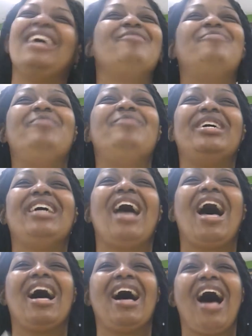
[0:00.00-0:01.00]
But
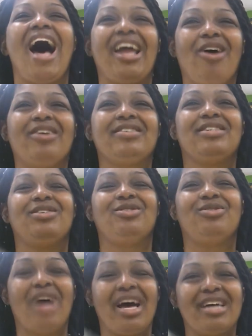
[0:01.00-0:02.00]
I also
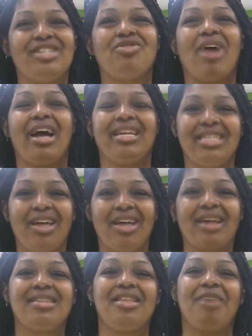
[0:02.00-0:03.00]
try to talk to
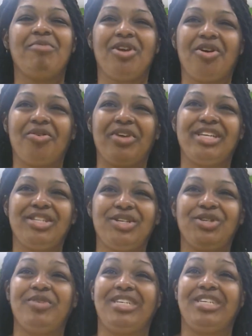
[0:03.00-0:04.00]
them in Korean too,
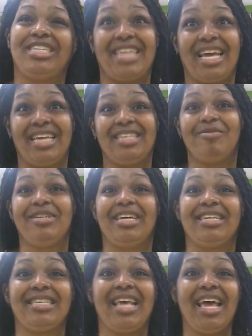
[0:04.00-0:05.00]
which is nice, because
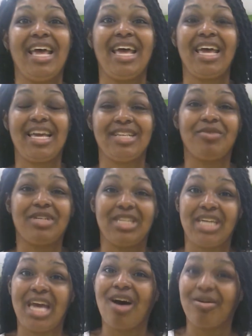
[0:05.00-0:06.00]
it's really
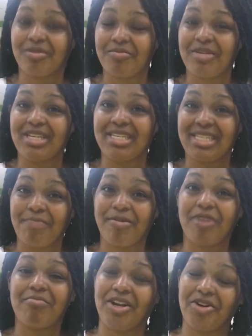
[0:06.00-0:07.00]
helped me step up
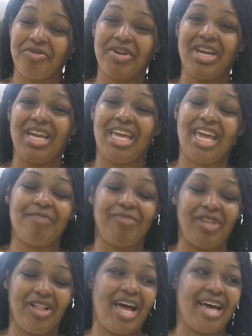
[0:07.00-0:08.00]
my Korean game the
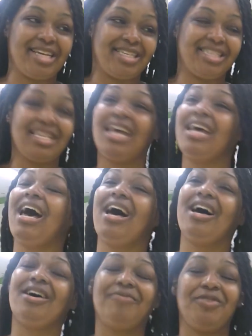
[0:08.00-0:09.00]
last
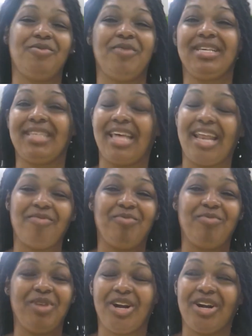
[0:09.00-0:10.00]
few weeks that I've been
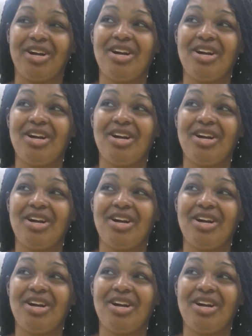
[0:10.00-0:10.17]
here.